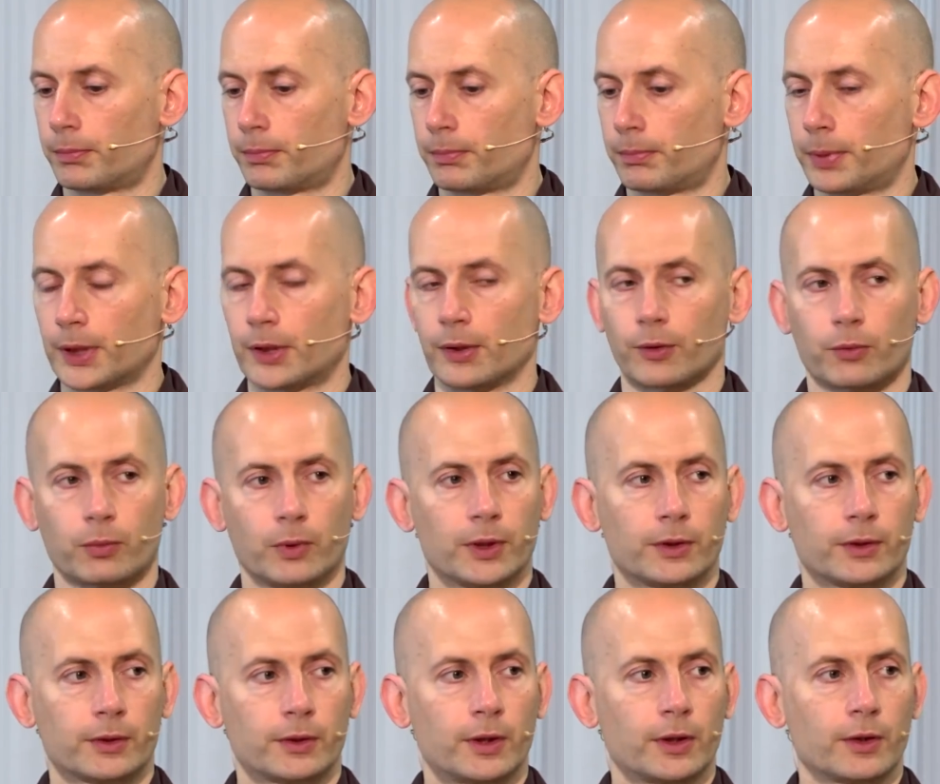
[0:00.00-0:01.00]
Because
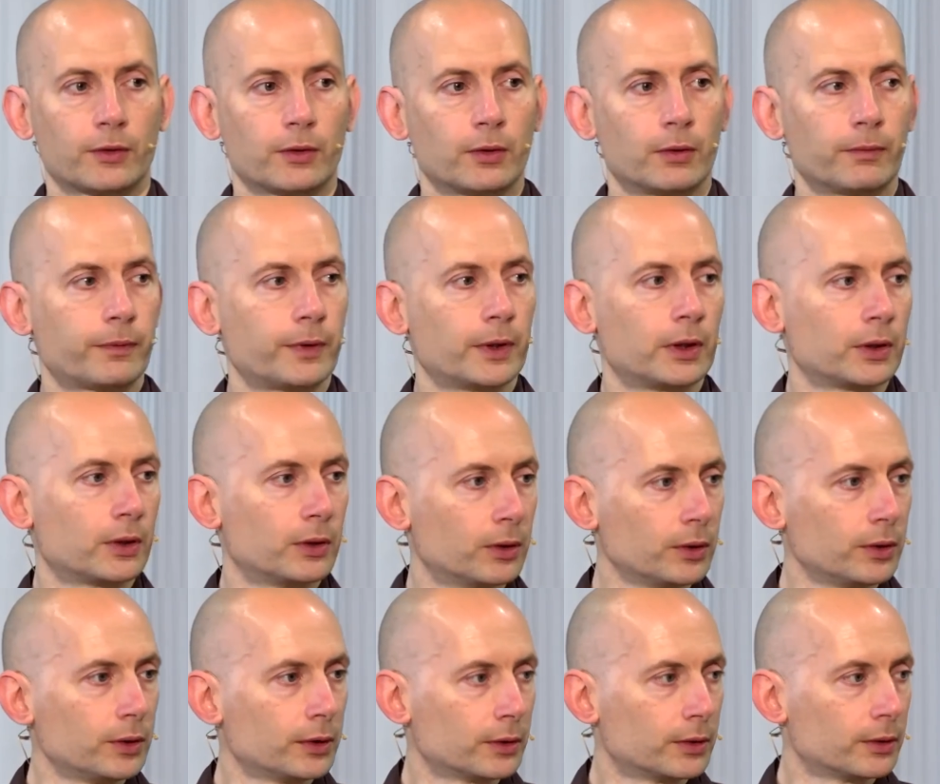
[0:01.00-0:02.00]
when things don't feel
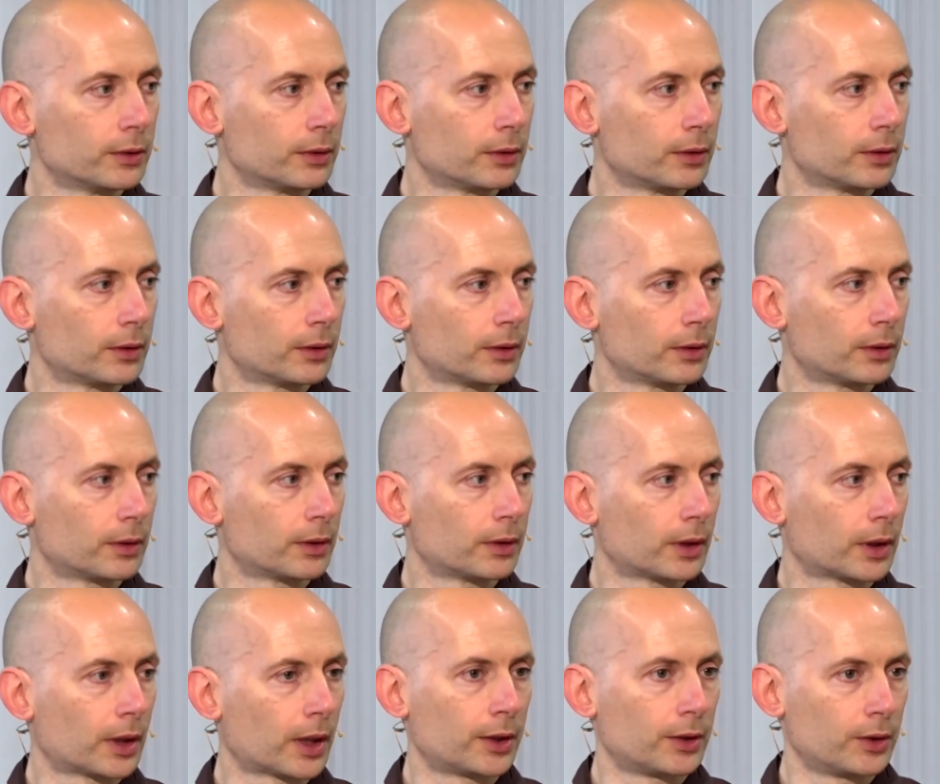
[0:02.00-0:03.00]
good,
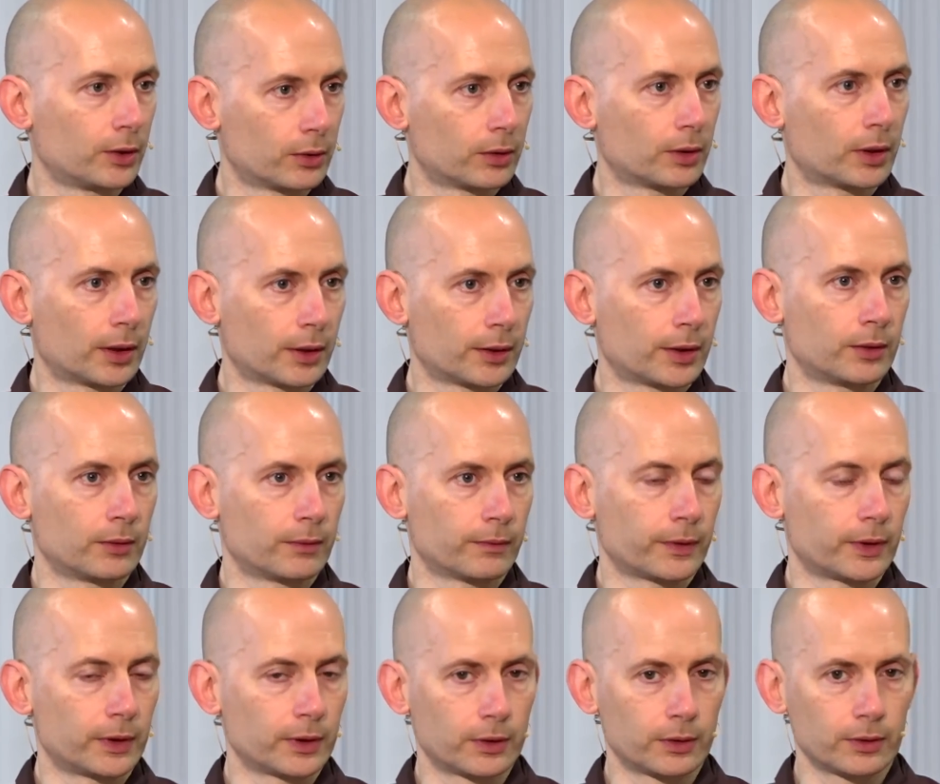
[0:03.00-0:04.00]
I know they don't
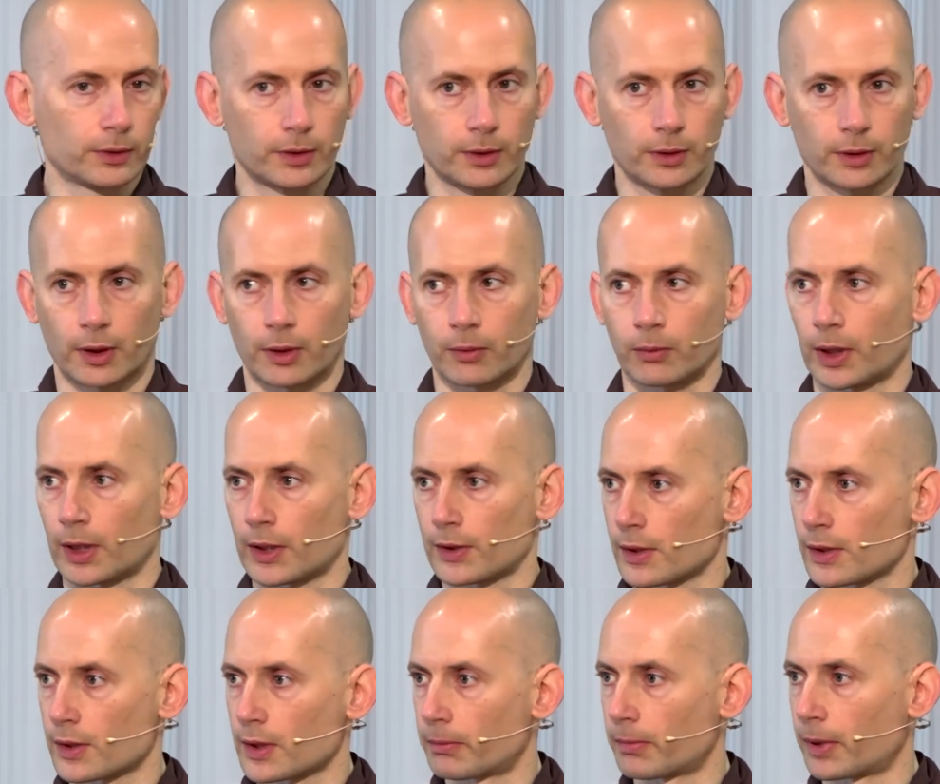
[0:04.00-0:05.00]
feel good. And when I
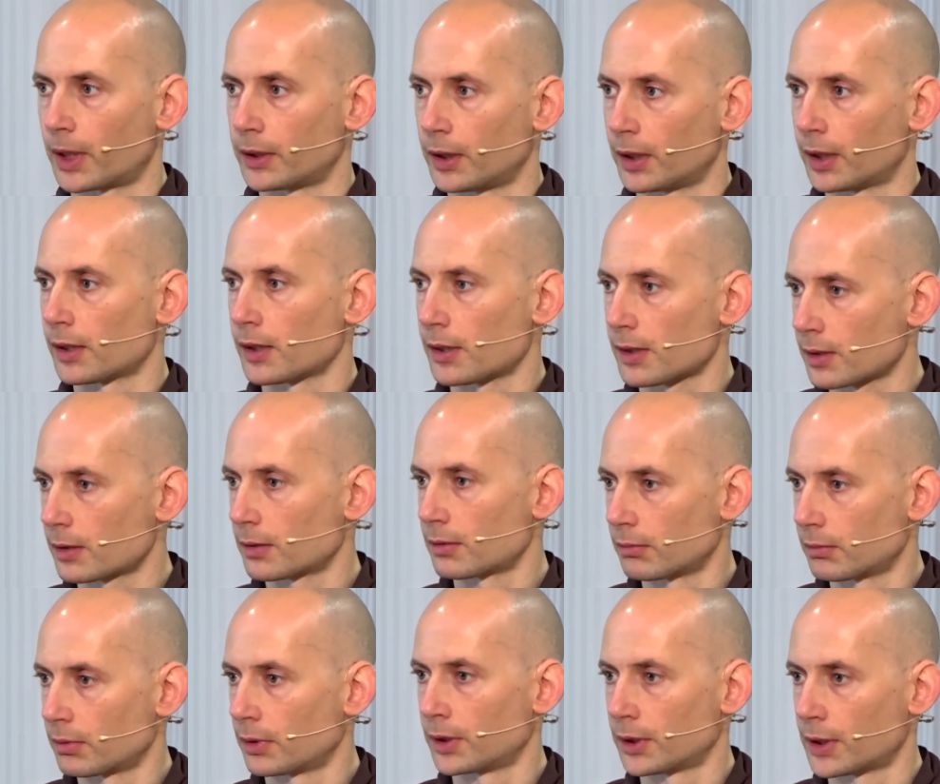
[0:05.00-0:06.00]
see somebody
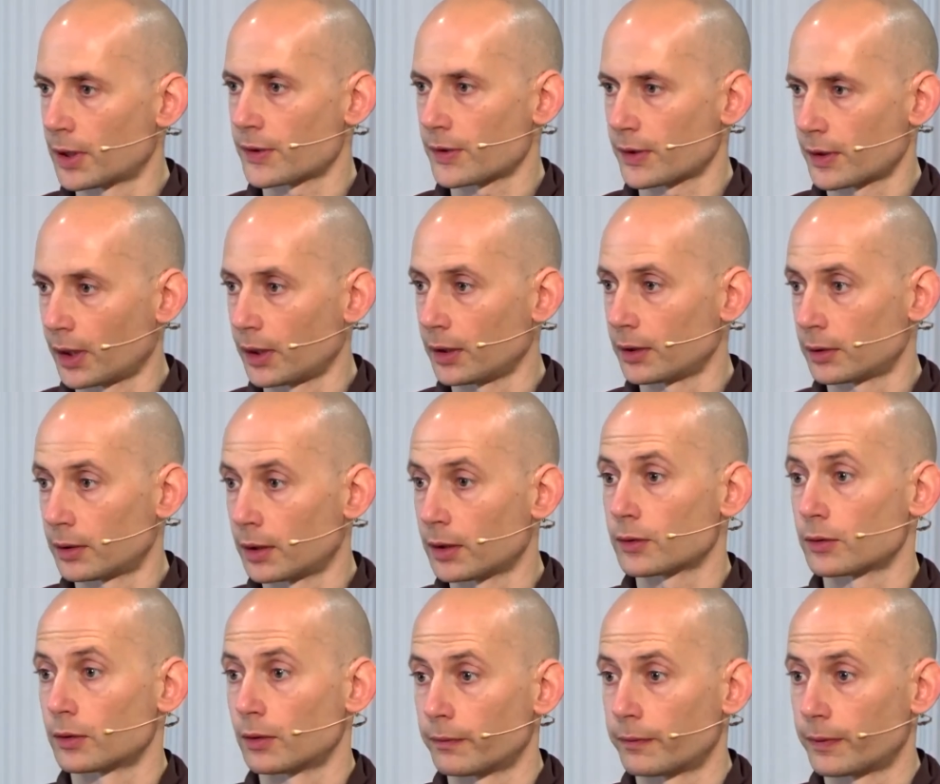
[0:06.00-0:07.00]
else in that state,
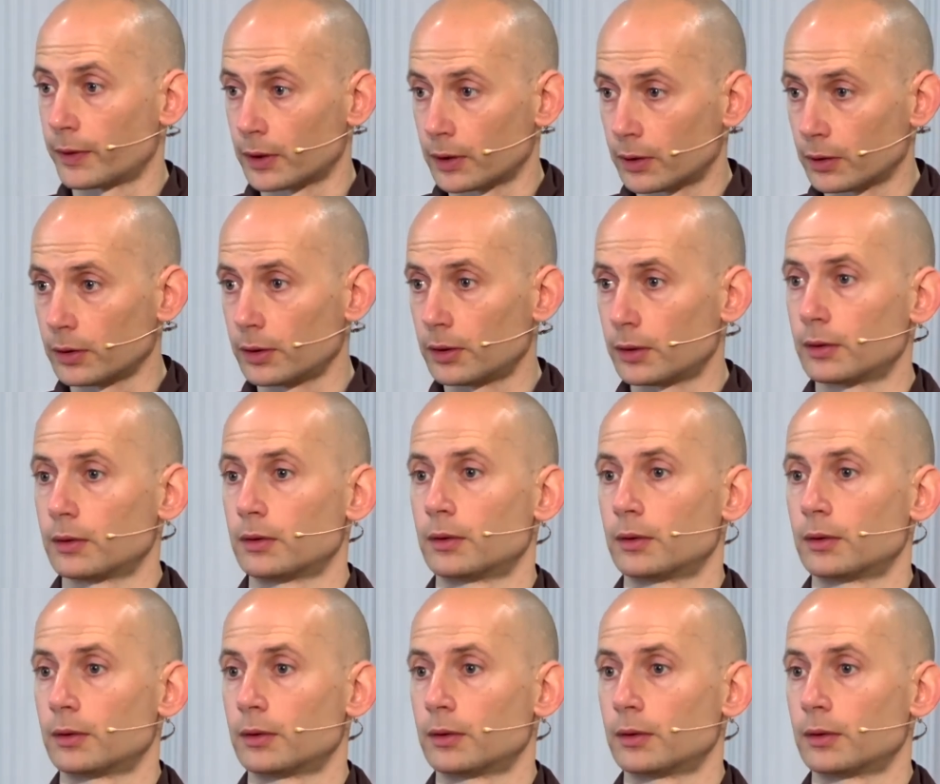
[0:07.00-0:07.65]
things don't feel good,